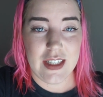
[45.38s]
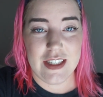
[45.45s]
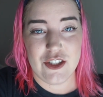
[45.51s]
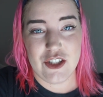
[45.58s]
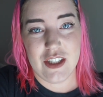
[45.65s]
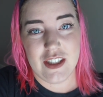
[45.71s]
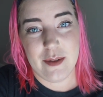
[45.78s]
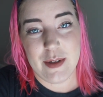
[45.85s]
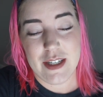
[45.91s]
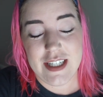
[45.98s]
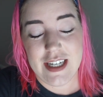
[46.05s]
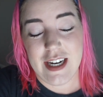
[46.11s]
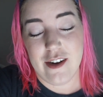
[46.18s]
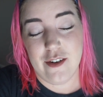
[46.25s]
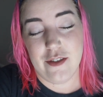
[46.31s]
and she let me
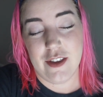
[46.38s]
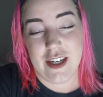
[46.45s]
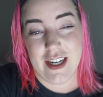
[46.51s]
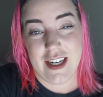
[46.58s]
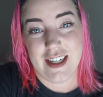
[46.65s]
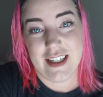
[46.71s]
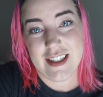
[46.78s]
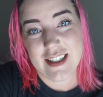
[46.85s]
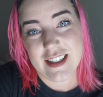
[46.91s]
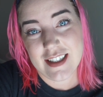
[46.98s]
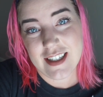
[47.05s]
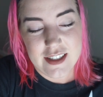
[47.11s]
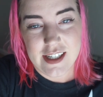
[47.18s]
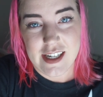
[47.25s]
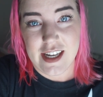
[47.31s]
stay here for the night.
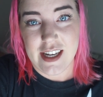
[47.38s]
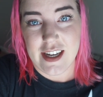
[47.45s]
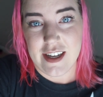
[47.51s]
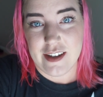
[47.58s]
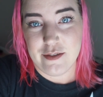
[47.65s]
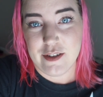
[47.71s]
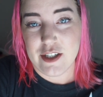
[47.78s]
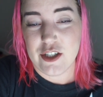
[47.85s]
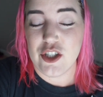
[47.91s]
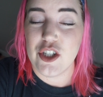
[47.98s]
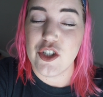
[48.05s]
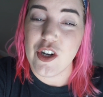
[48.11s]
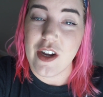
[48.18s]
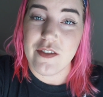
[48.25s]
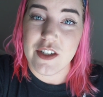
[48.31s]
Today I finished the
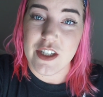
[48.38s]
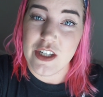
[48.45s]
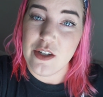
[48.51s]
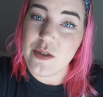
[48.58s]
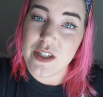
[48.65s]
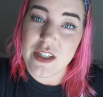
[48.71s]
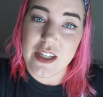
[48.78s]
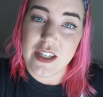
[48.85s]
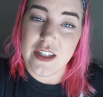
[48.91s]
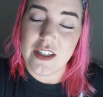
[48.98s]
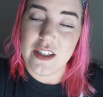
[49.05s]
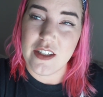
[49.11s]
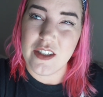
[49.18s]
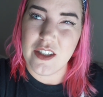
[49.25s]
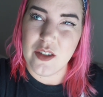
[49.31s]
drive to
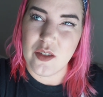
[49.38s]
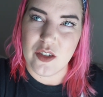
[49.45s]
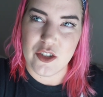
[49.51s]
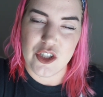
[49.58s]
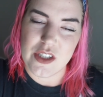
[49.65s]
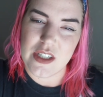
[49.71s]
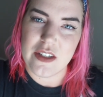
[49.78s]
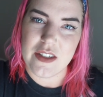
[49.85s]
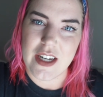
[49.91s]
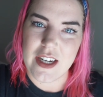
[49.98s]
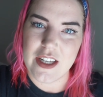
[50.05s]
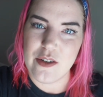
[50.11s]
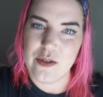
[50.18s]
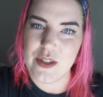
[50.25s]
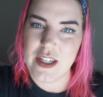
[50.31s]
Houston, well, just outside
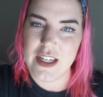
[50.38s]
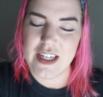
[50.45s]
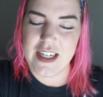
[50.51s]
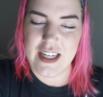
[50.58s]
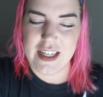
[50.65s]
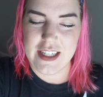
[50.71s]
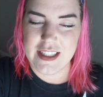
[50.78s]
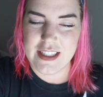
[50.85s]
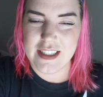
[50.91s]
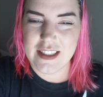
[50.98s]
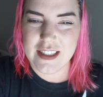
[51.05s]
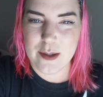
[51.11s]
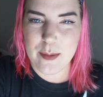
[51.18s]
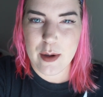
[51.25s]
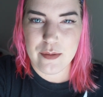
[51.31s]
of Houston, and
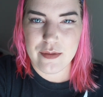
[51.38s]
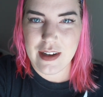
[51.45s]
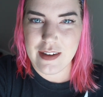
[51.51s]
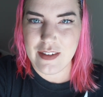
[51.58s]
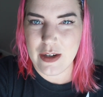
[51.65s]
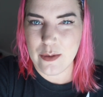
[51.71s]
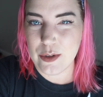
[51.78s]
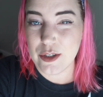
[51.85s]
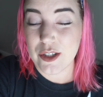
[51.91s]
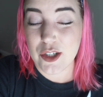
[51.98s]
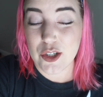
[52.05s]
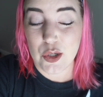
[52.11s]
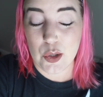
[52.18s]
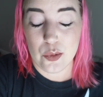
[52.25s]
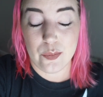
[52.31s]
it's about 5 hours,
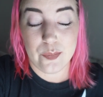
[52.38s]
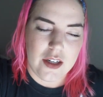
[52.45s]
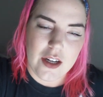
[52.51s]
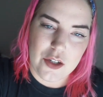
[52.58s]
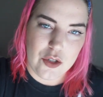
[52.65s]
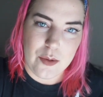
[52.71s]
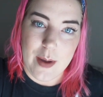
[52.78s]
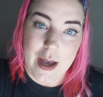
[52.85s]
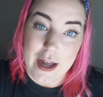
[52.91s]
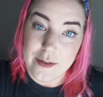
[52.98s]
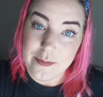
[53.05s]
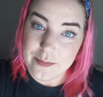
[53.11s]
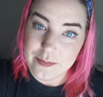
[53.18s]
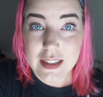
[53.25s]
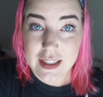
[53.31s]
so not too bad.
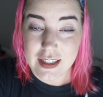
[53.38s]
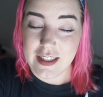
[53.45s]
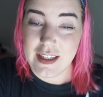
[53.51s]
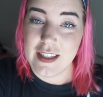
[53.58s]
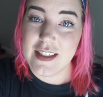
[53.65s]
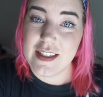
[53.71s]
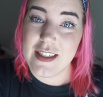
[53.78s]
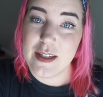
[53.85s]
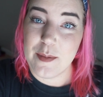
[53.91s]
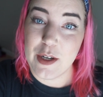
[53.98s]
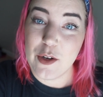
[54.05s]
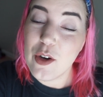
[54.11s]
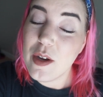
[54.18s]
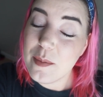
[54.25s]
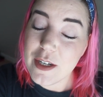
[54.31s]
And I get to see my
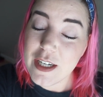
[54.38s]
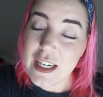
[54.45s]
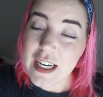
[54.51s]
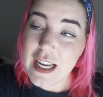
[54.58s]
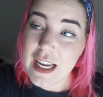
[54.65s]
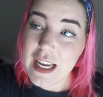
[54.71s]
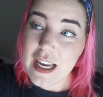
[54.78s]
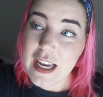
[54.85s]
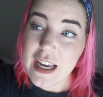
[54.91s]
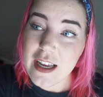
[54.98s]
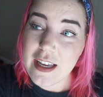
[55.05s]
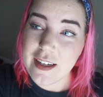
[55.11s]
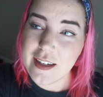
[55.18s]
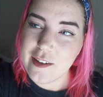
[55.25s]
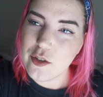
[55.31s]
grandma today,
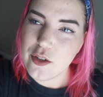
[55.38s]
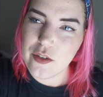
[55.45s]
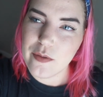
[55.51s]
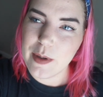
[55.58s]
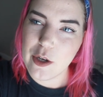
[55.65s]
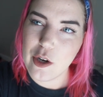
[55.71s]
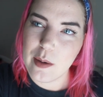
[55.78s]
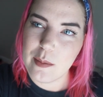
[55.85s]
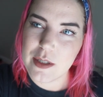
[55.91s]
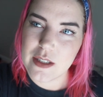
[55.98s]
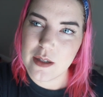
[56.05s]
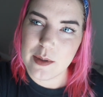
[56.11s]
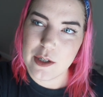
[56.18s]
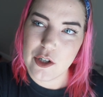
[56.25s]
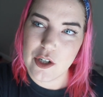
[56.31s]
and I don't know if my grandpa's
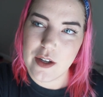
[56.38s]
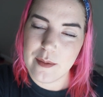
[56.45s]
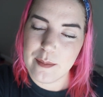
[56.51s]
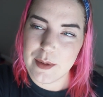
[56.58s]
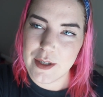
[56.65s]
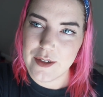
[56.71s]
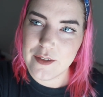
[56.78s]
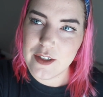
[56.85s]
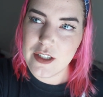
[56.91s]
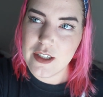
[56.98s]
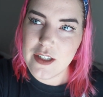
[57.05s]
coming or not, but